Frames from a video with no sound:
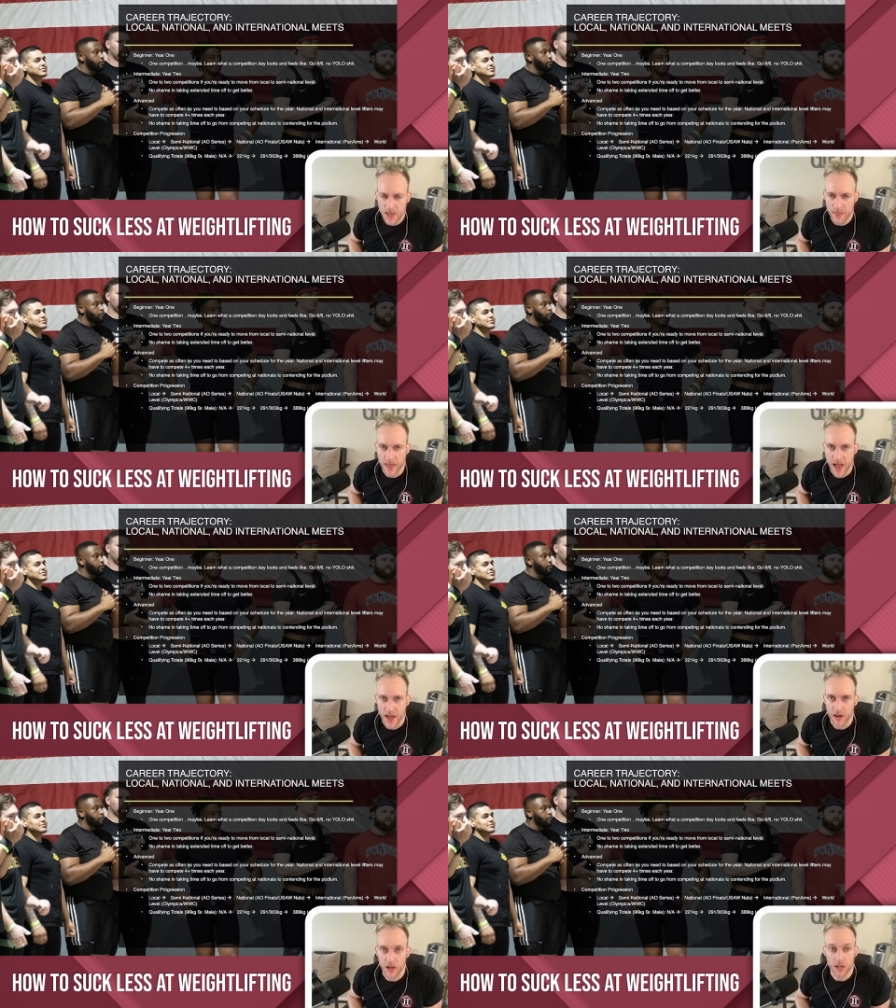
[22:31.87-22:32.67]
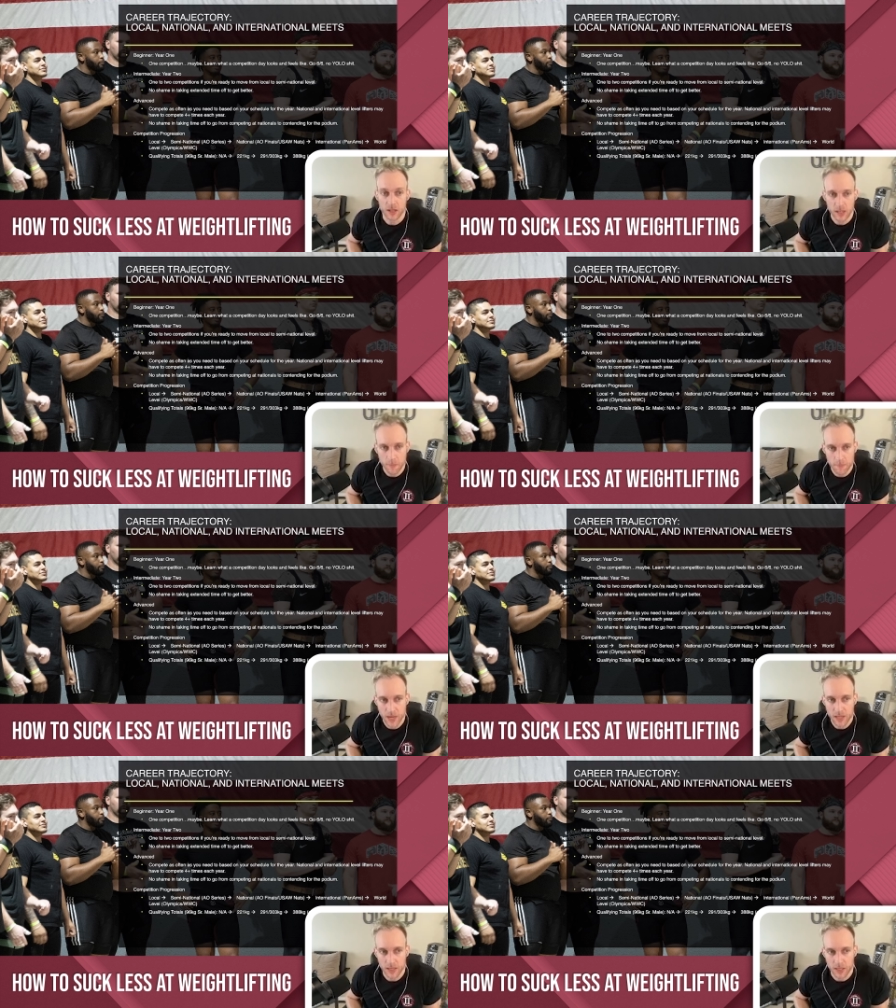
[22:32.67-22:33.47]
that
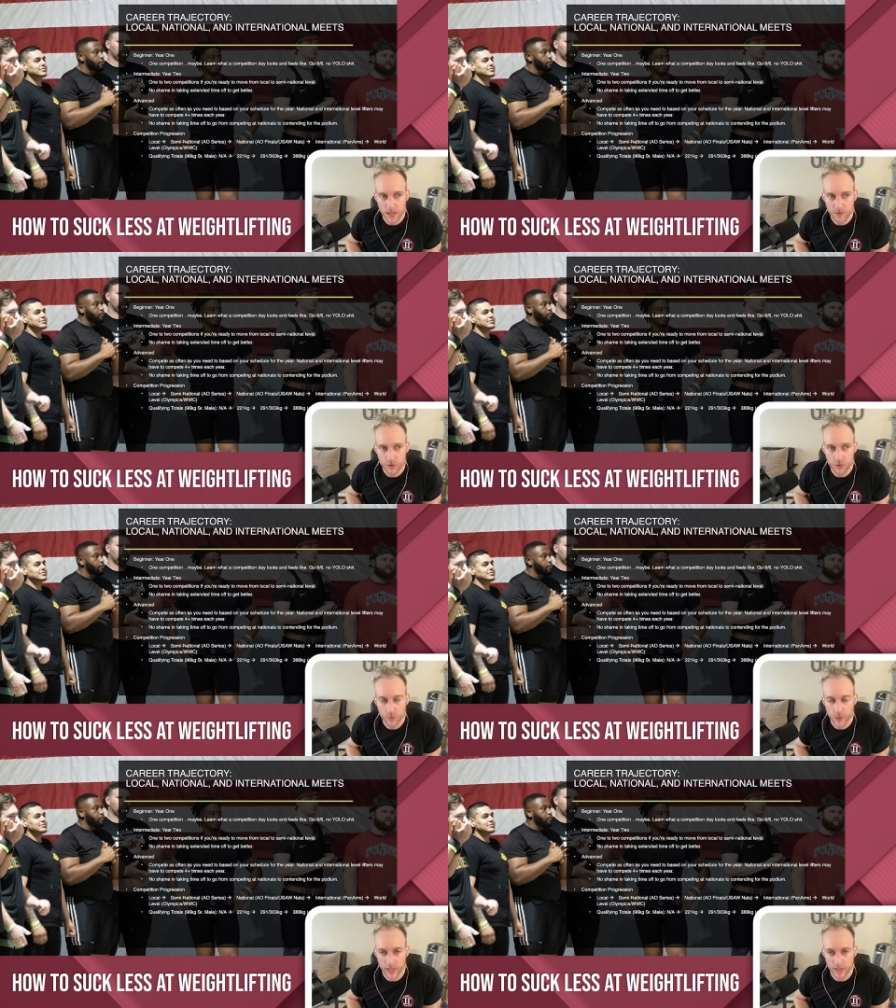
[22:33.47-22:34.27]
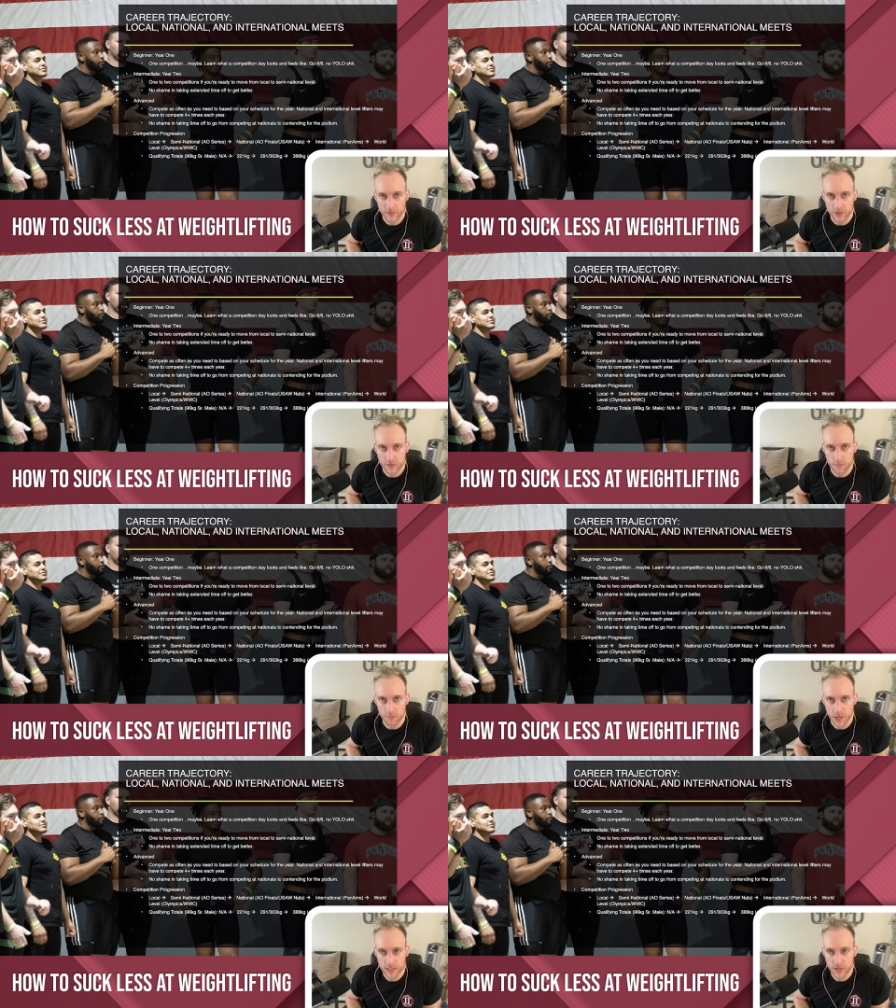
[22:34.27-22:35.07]
Olympic level weightlifters
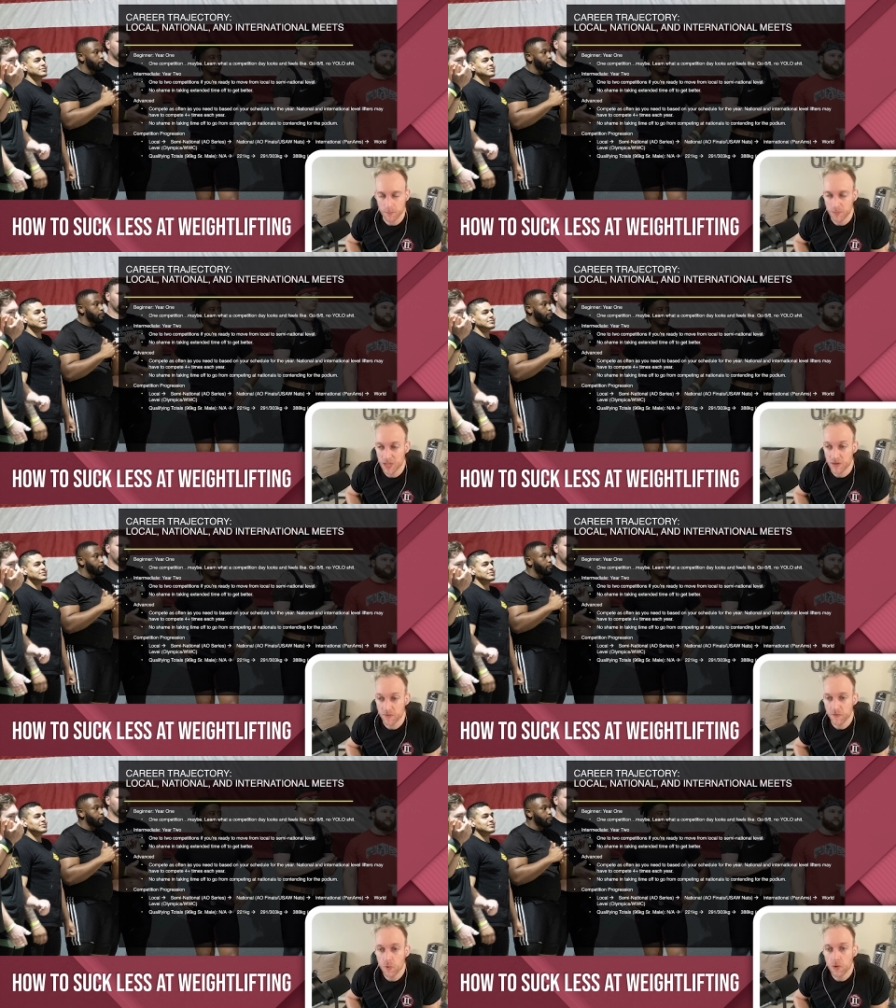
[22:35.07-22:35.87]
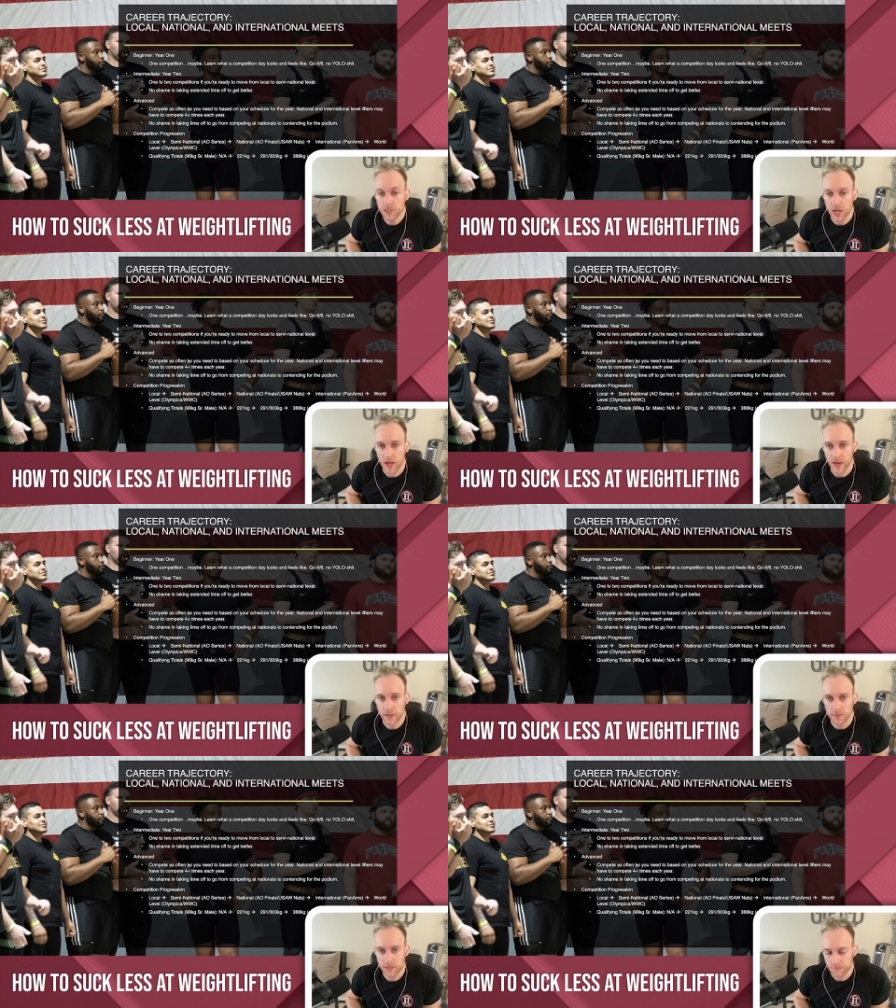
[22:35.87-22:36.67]
must compete 4
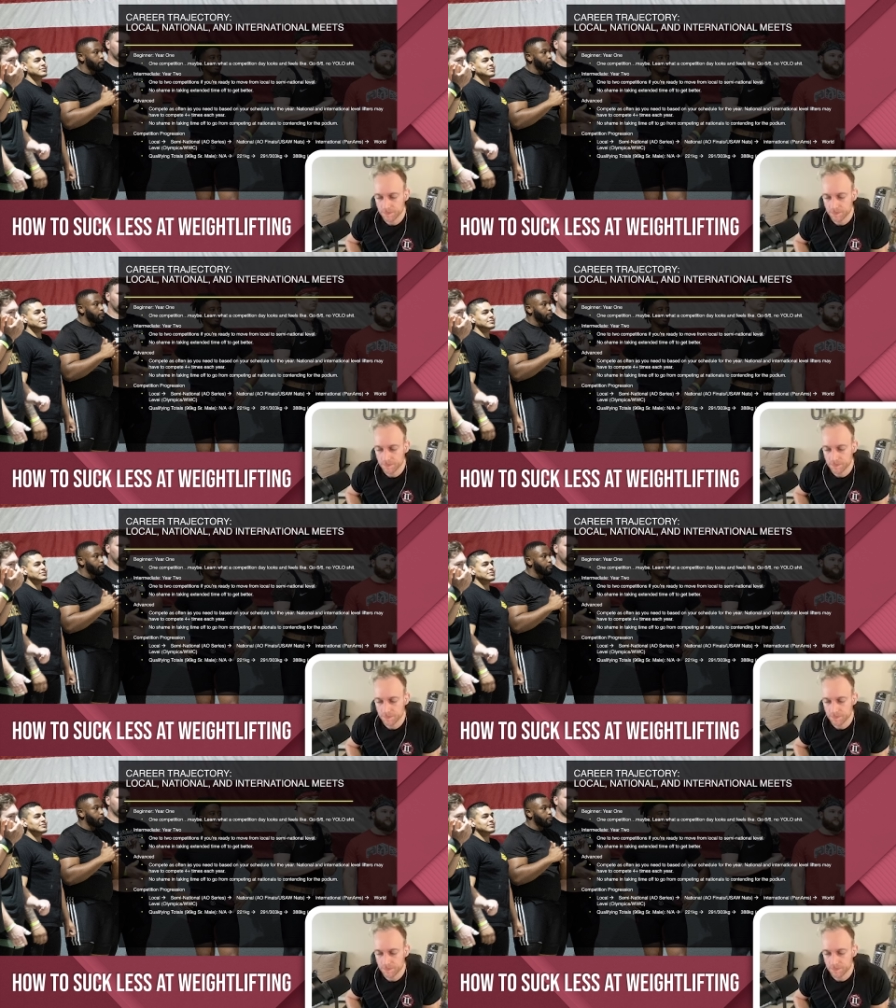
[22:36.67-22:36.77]
times